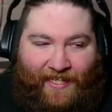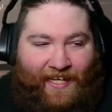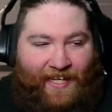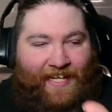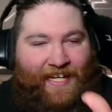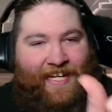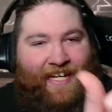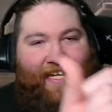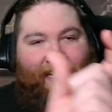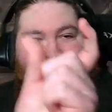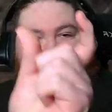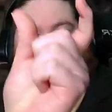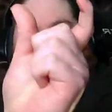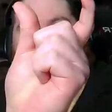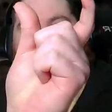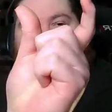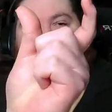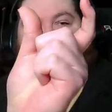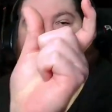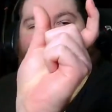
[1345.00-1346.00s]
He
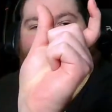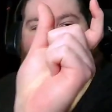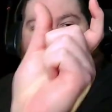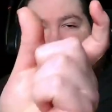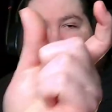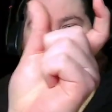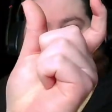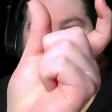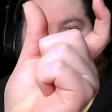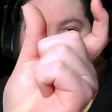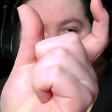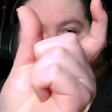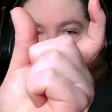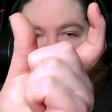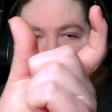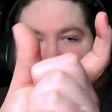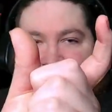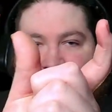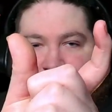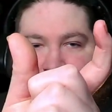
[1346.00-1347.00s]
takes this
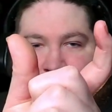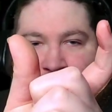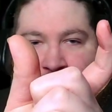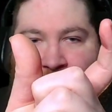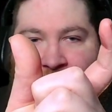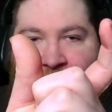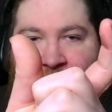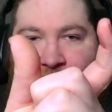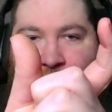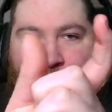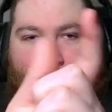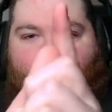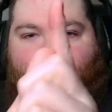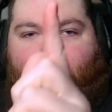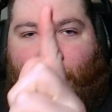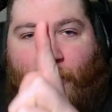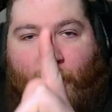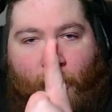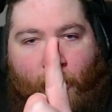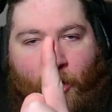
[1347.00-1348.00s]
much of our health.
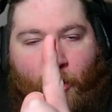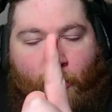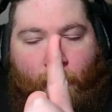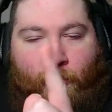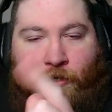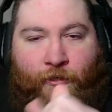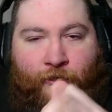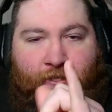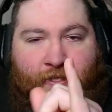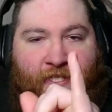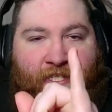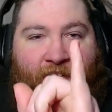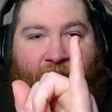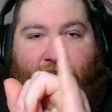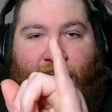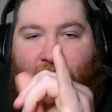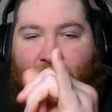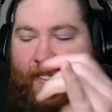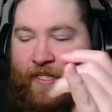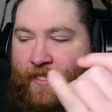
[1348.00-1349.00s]
Ours,
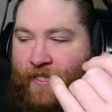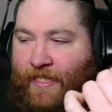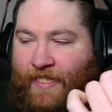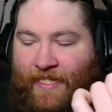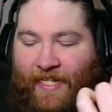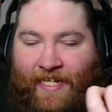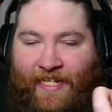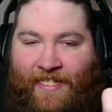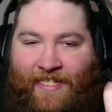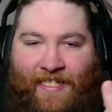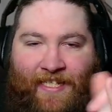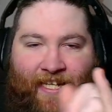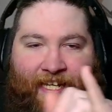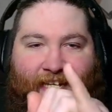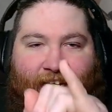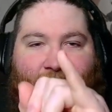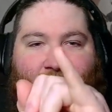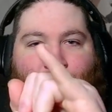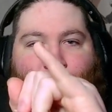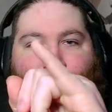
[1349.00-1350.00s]
it's
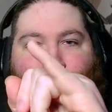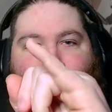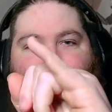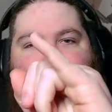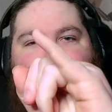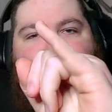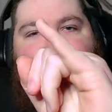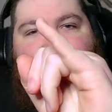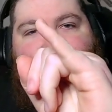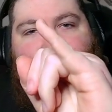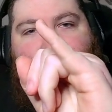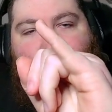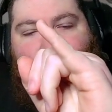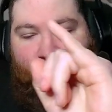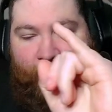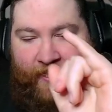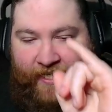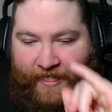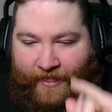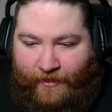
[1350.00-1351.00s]
like a
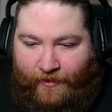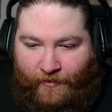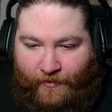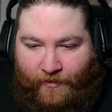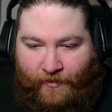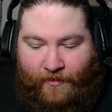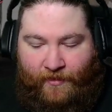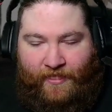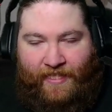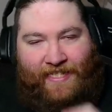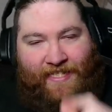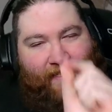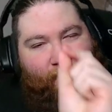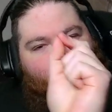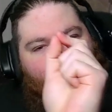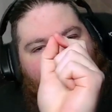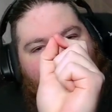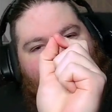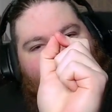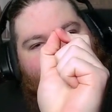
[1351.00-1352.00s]
fingernail.
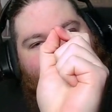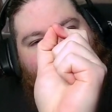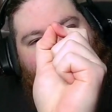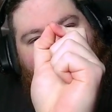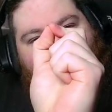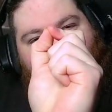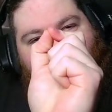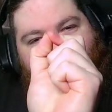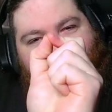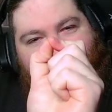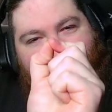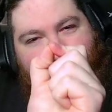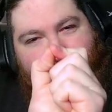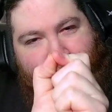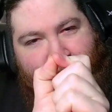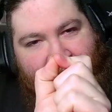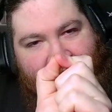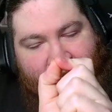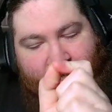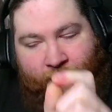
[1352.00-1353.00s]
We take it like a
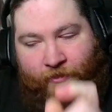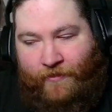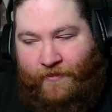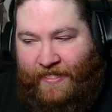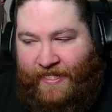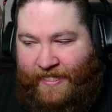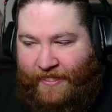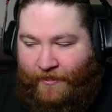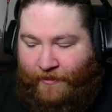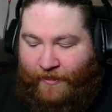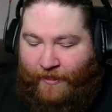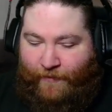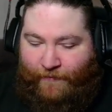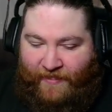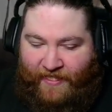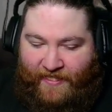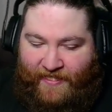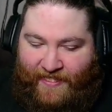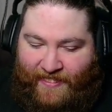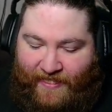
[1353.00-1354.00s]
fingernail of
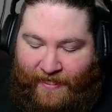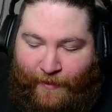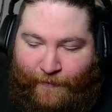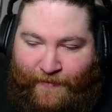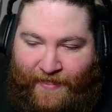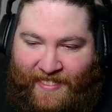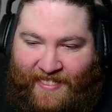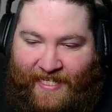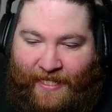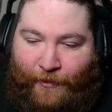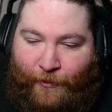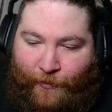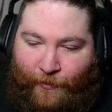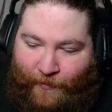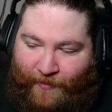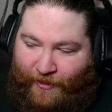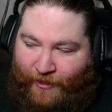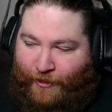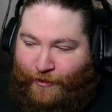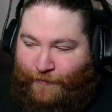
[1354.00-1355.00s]
his health
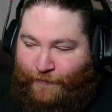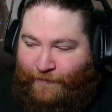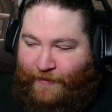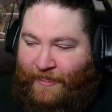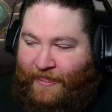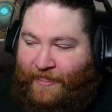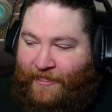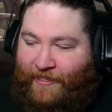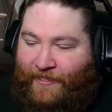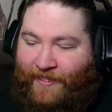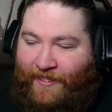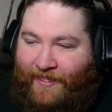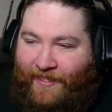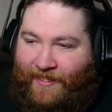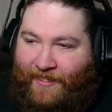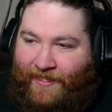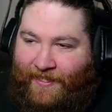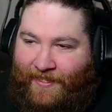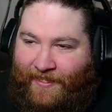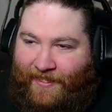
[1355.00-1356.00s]
with our fire.
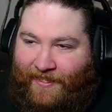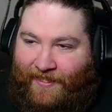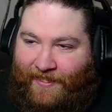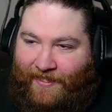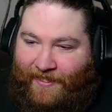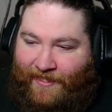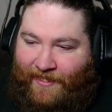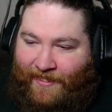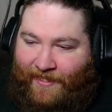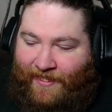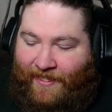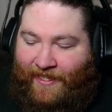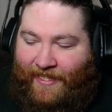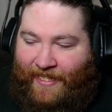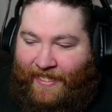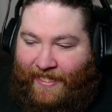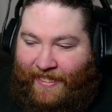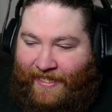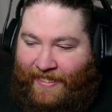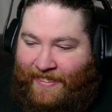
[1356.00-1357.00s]

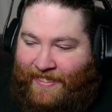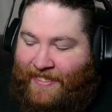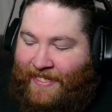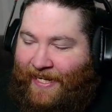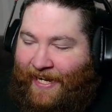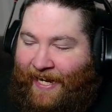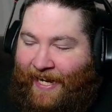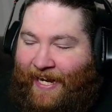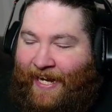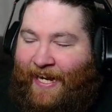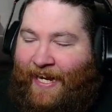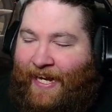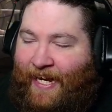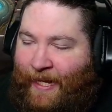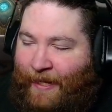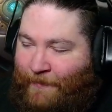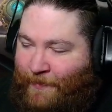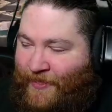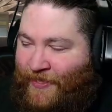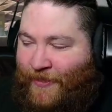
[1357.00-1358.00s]
Like, it's
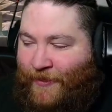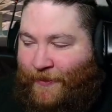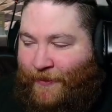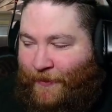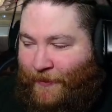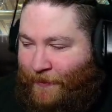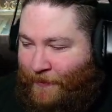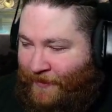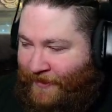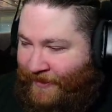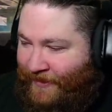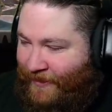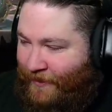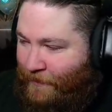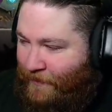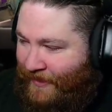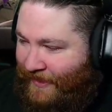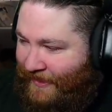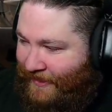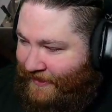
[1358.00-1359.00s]
absolutely
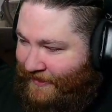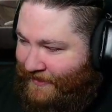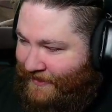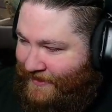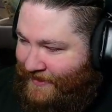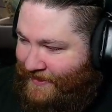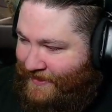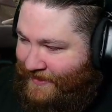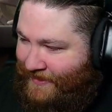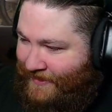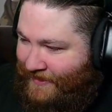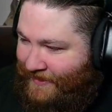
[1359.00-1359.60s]
unbalanced.